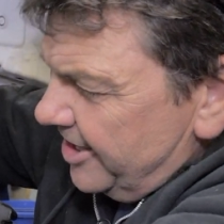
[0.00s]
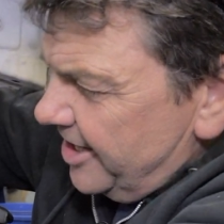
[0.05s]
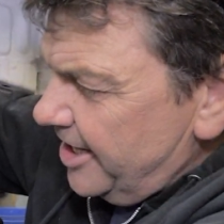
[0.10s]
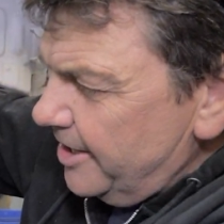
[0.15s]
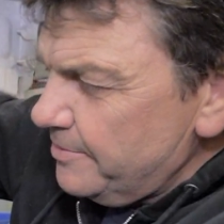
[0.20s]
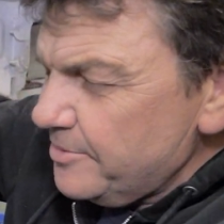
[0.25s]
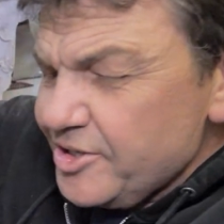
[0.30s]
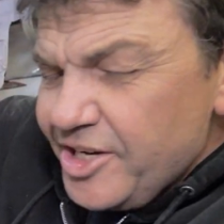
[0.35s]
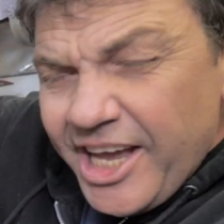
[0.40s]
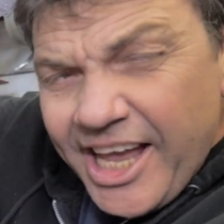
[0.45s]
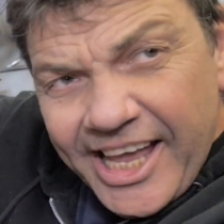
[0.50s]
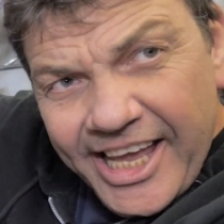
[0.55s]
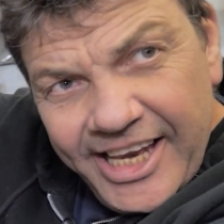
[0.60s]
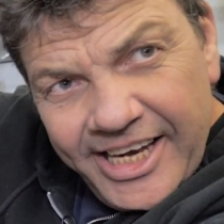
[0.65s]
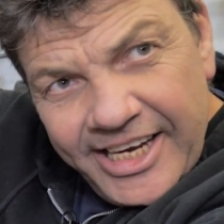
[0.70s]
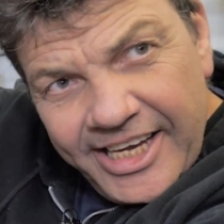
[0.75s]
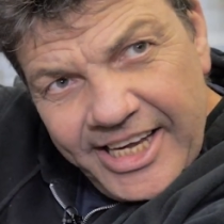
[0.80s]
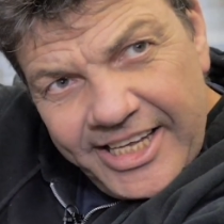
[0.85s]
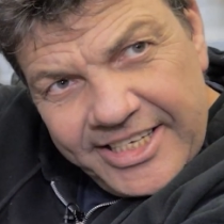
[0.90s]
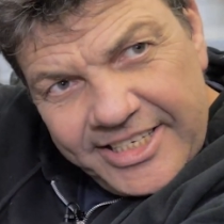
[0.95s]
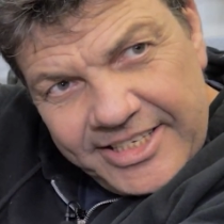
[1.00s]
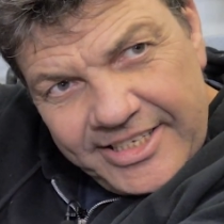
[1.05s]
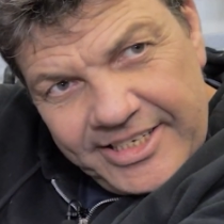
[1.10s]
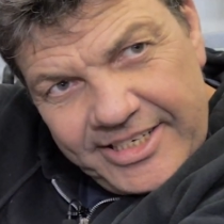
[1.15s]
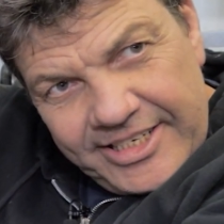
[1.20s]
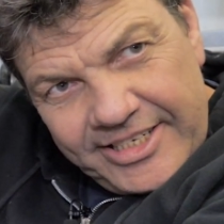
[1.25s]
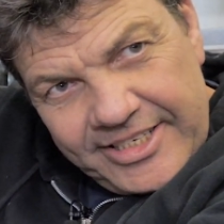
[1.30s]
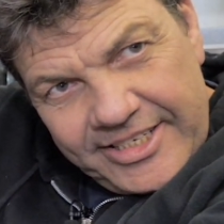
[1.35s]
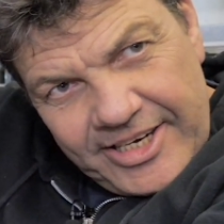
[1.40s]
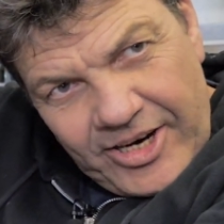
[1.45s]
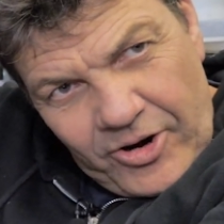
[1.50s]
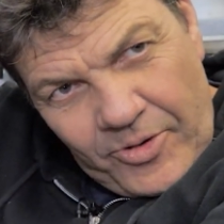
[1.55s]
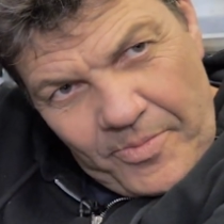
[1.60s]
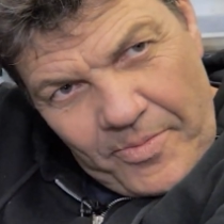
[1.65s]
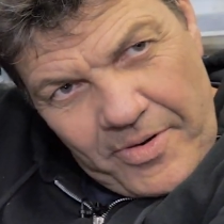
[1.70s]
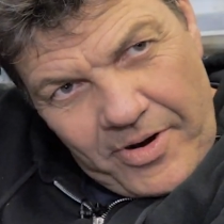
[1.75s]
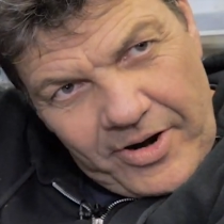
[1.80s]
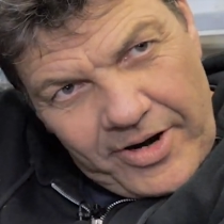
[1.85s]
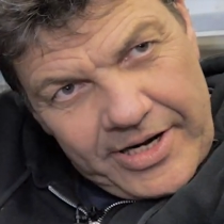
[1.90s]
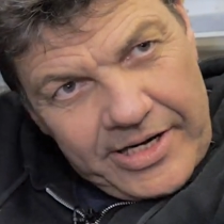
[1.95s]
keep changing against these
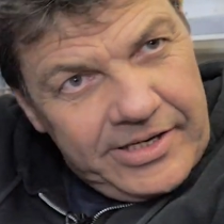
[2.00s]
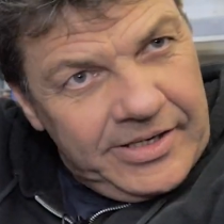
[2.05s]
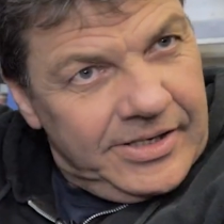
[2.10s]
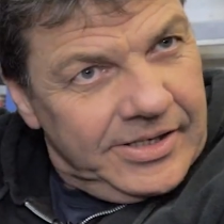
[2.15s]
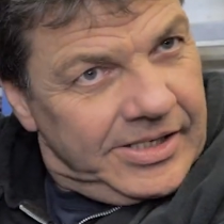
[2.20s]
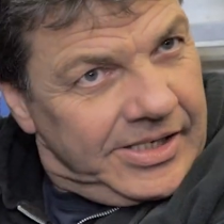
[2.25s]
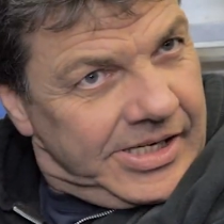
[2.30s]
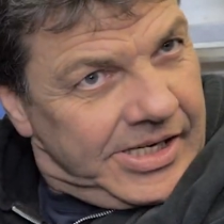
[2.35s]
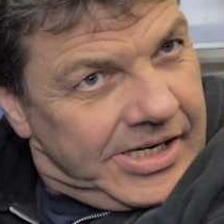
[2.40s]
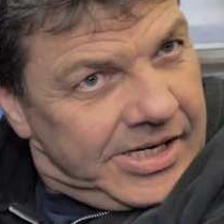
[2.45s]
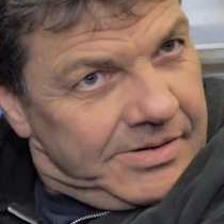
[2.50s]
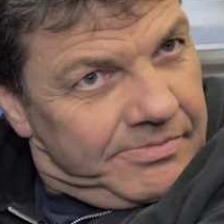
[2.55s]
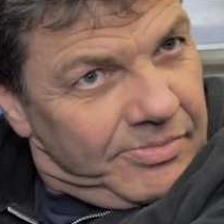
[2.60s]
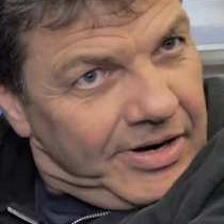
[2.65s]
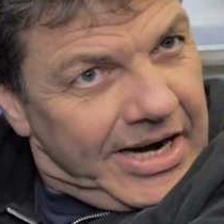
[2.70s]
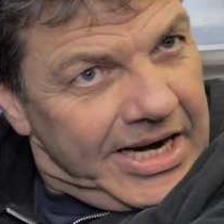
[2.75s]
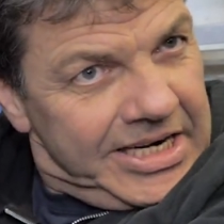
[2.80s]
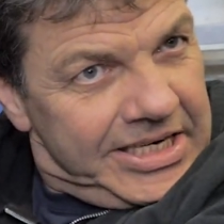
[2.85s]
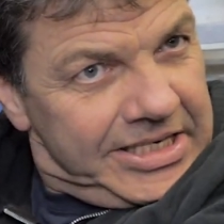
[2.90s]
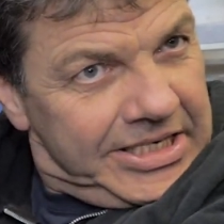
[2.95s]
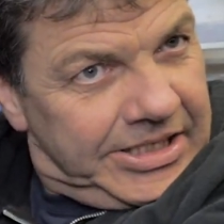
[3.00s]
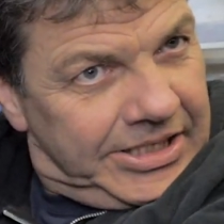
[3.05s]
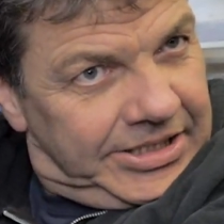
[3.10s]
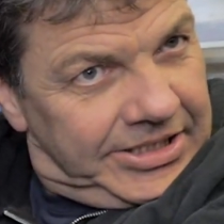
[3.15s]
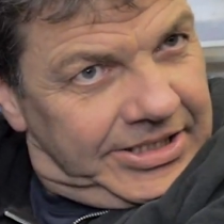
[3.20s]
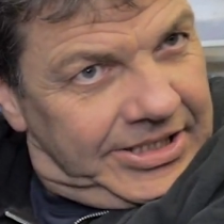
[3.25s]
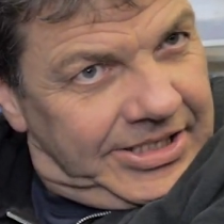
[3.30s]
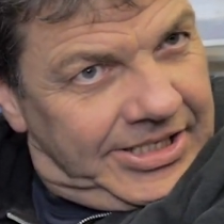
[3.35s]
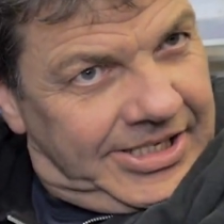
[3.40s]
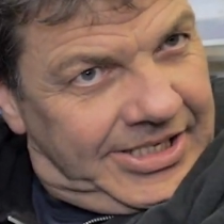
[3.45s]
common brake discs.